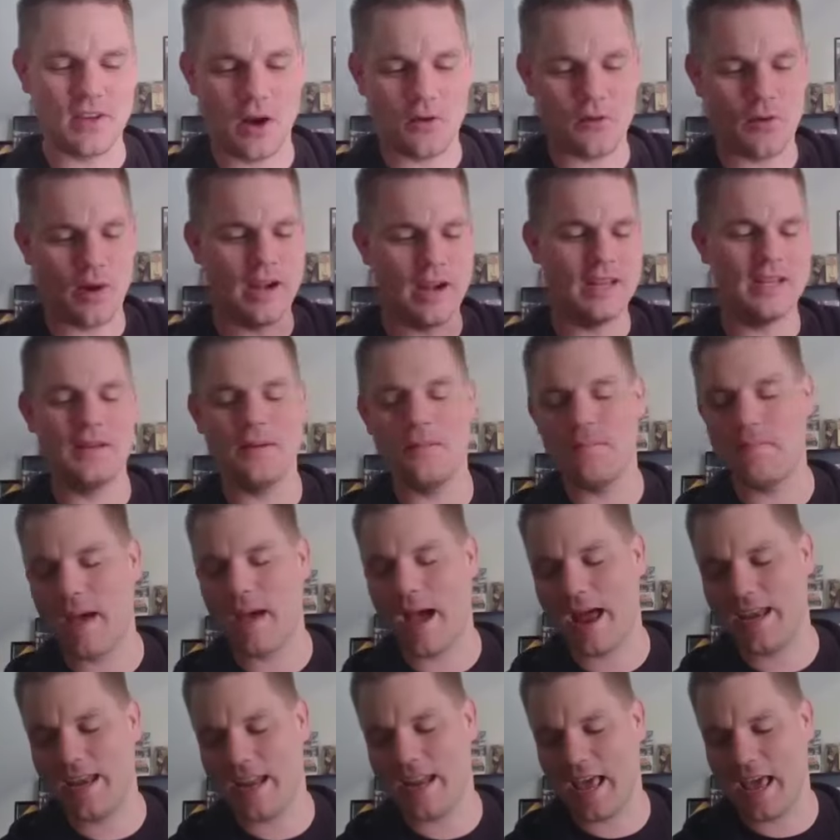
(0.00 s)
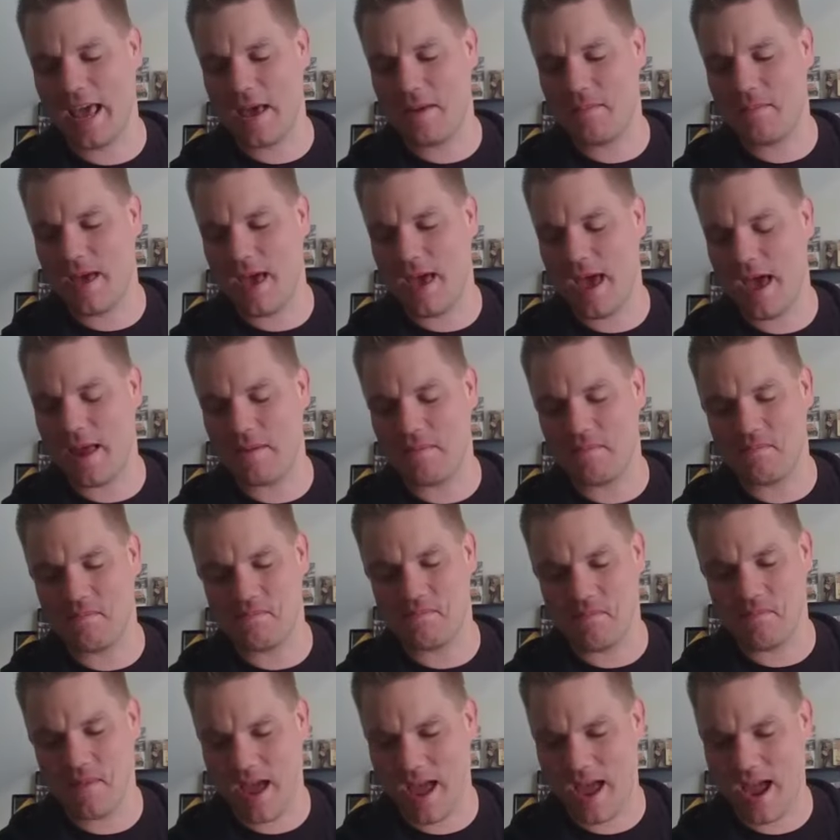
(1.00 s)
got right into Bad Name,
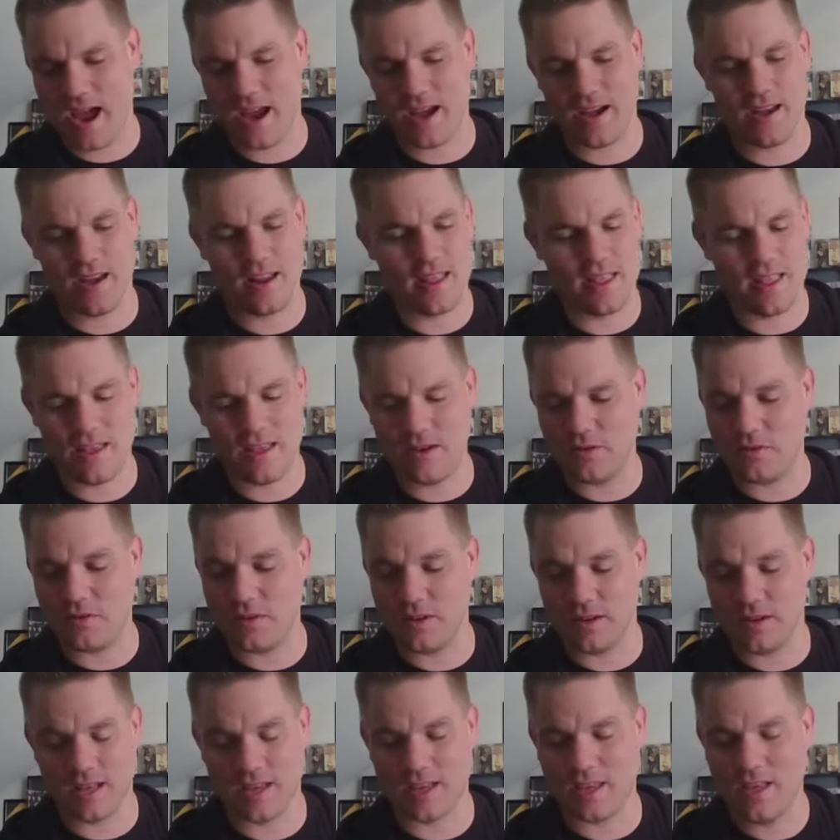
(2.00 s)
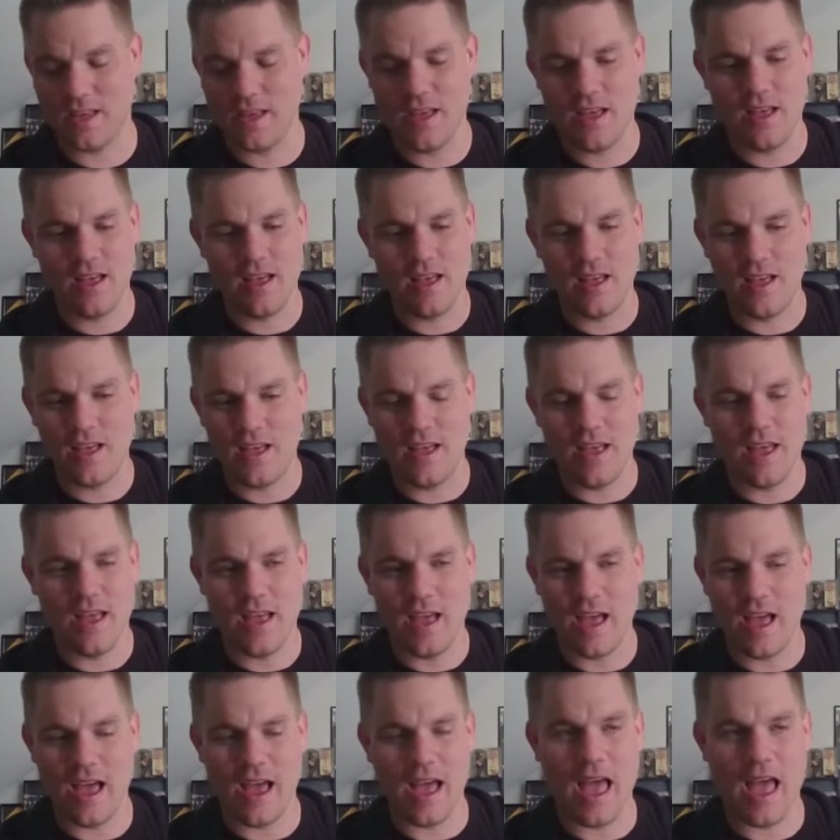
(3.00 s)
and man, it like
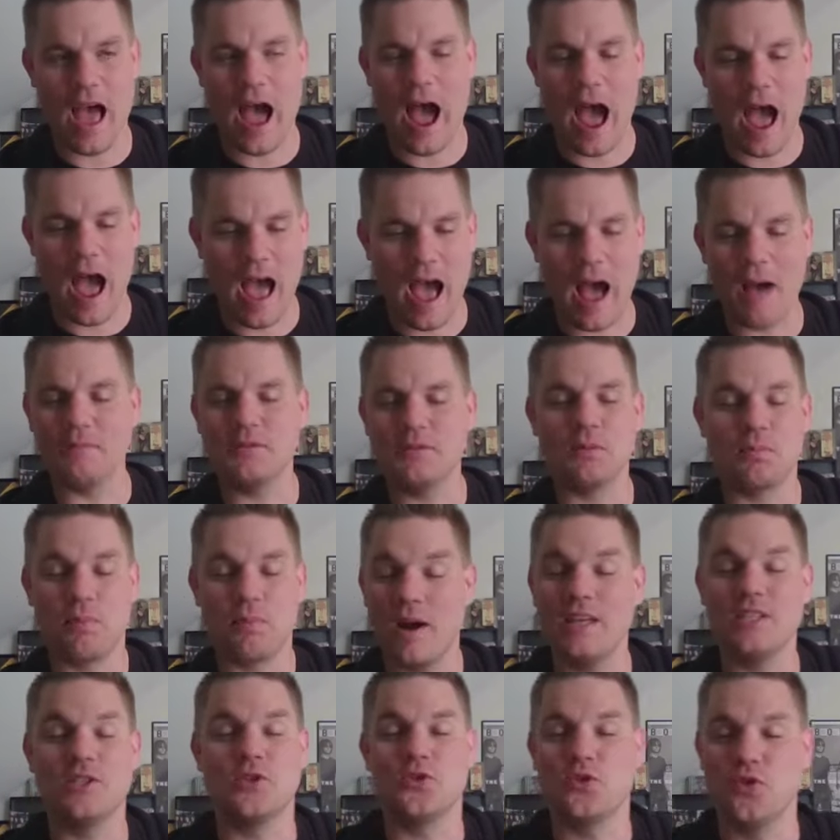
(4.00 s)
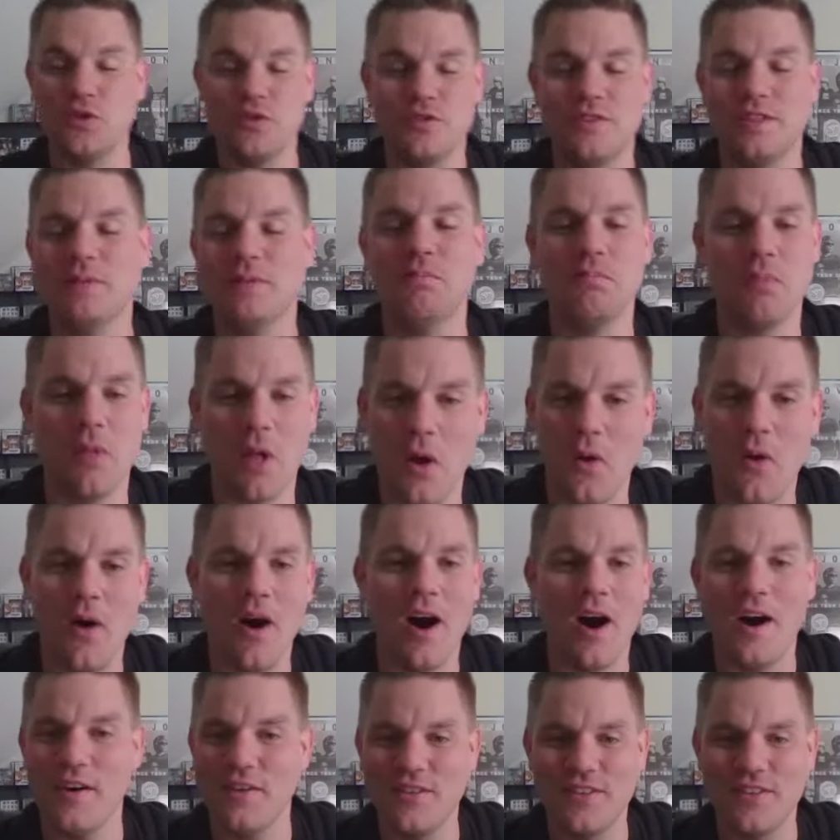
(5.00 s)
I'm surprised the roof didn't blow
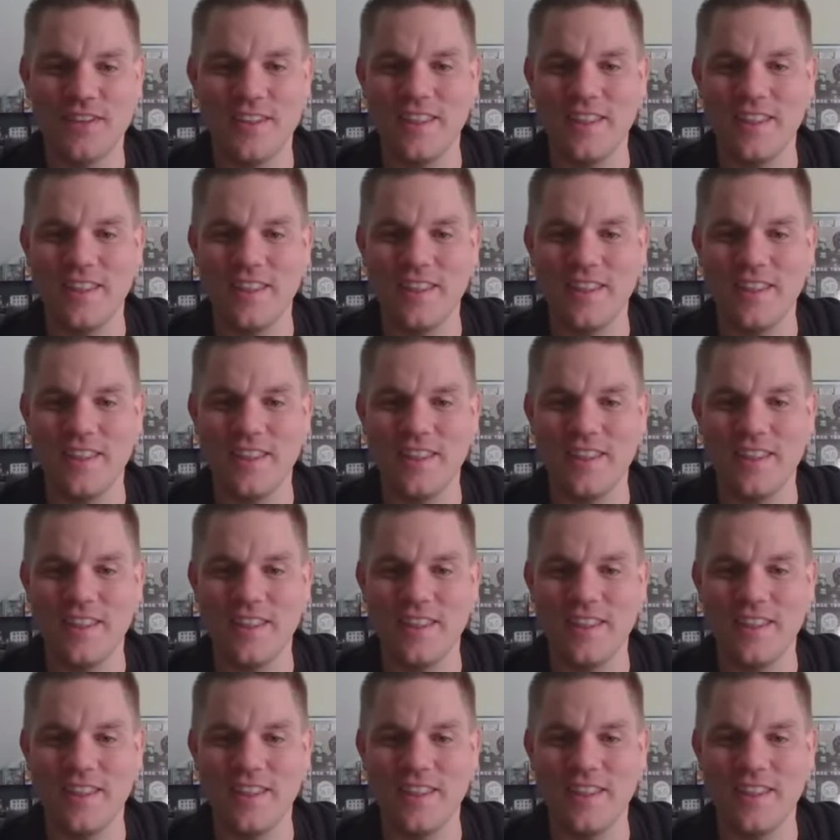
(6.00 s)
off